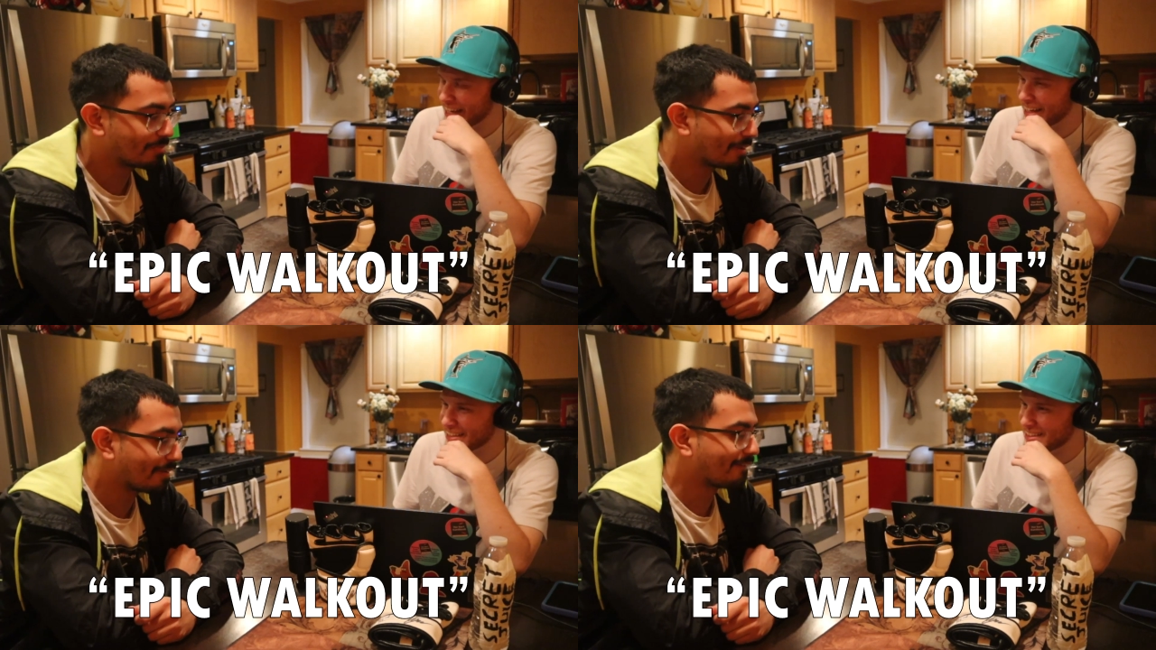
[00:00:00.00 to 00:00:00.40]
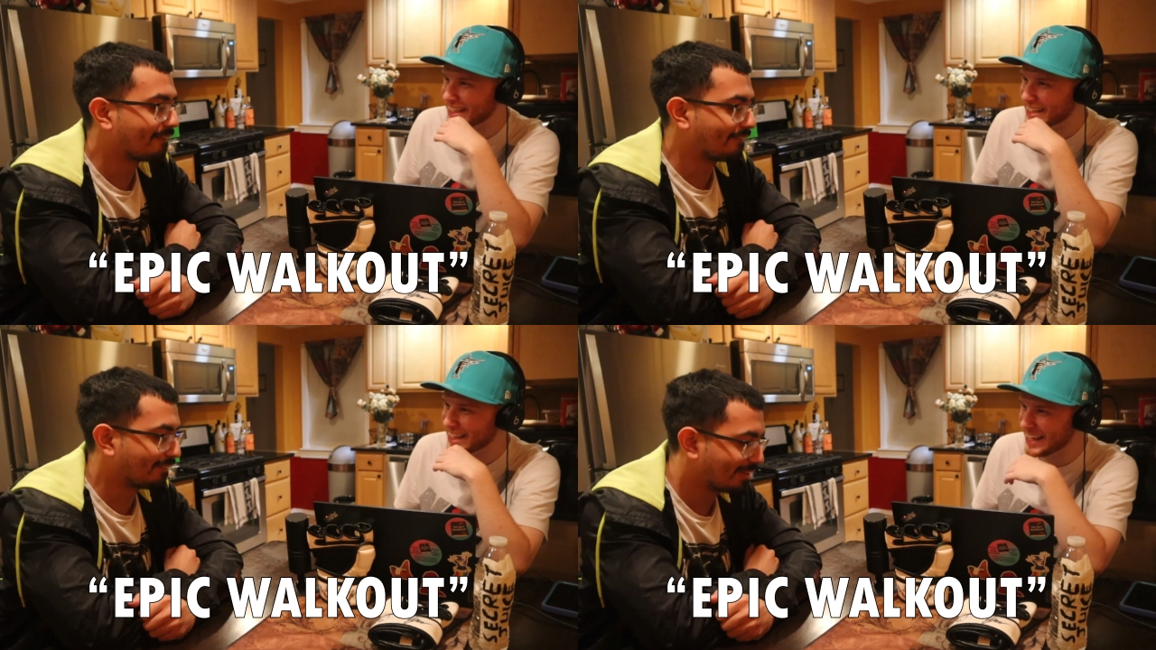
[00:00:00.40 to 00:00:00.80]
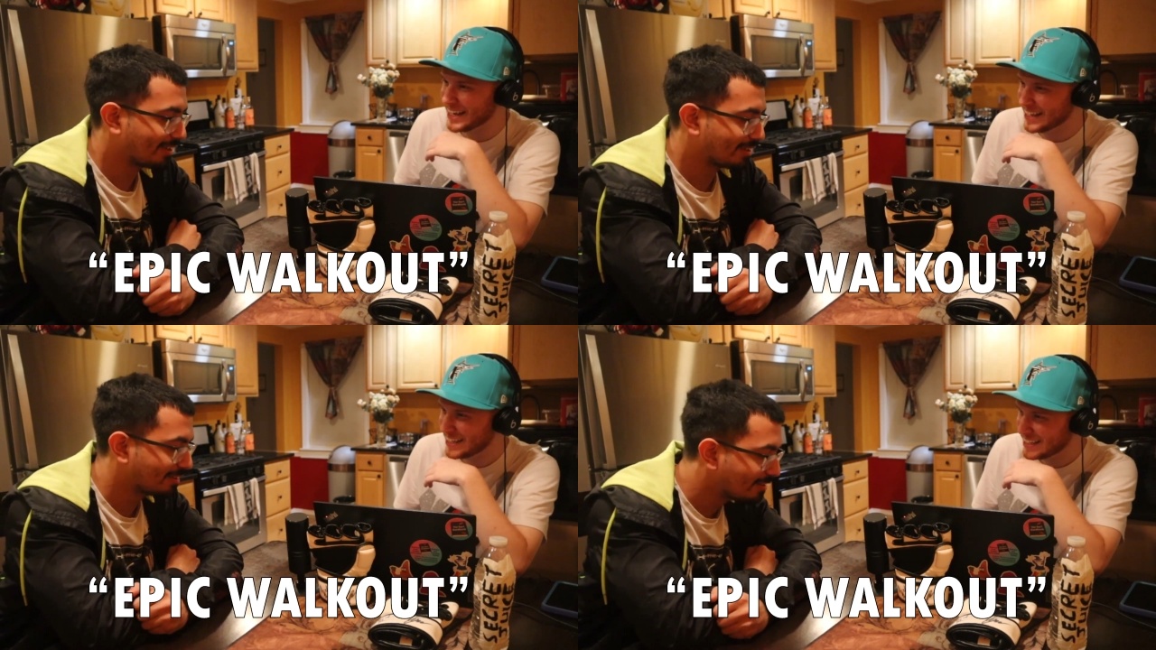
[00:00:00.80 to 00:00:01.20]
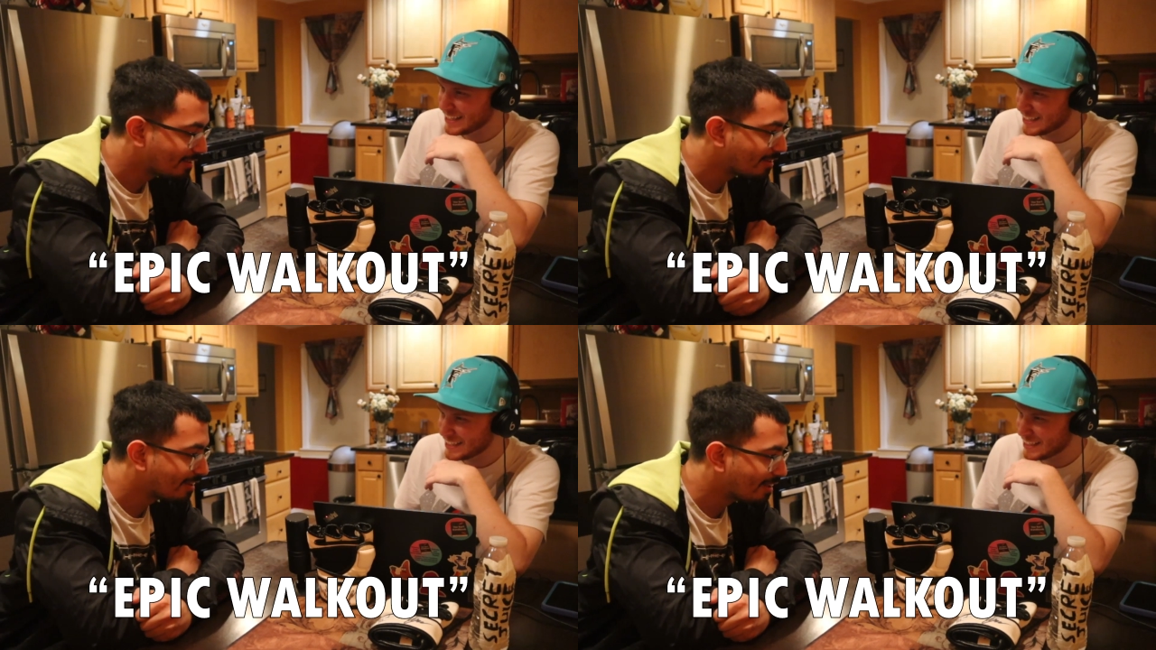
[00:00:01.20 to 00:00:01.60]
Speaker 1: it. Say it again.
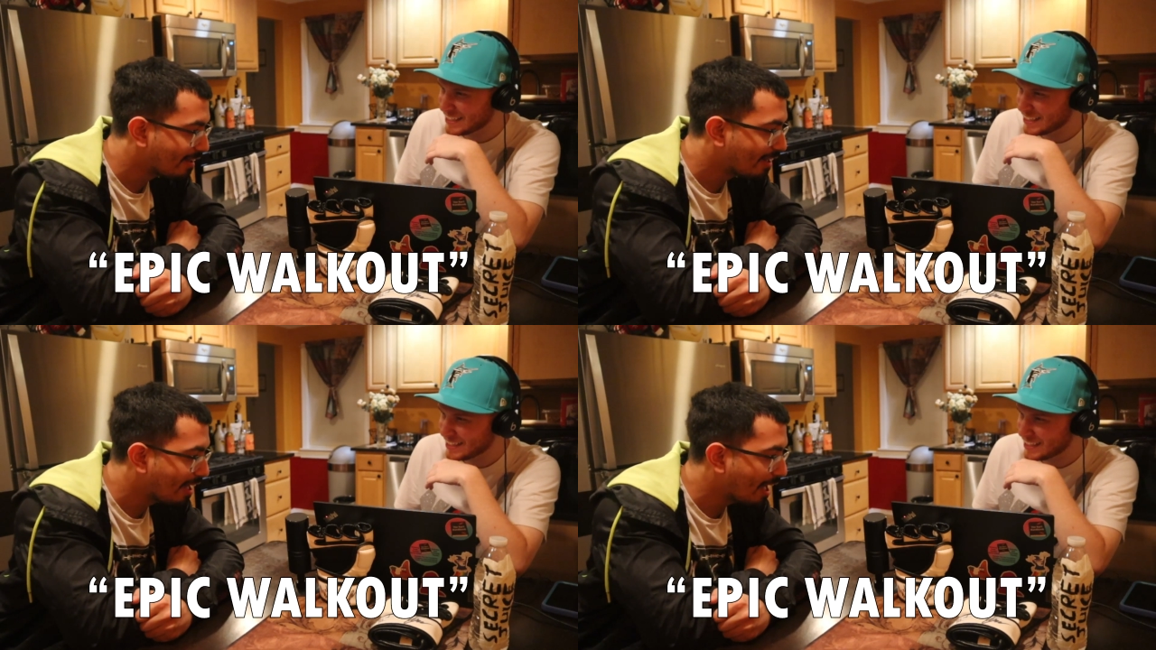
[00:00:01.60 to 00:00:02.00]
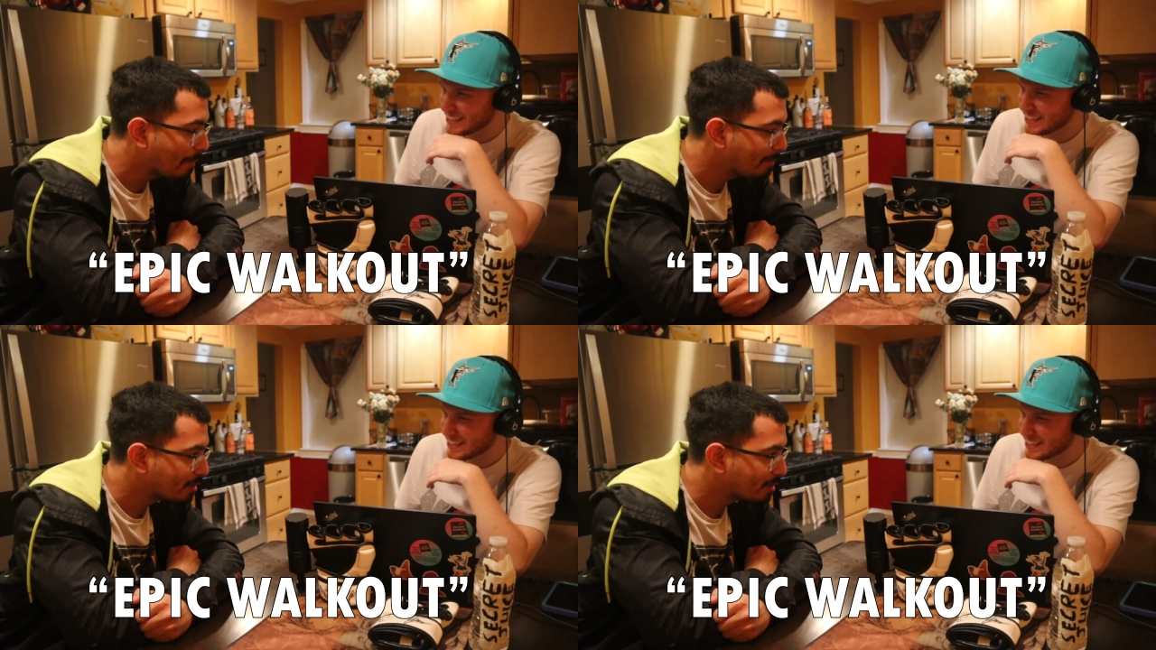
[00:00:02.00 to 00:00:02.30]
Epic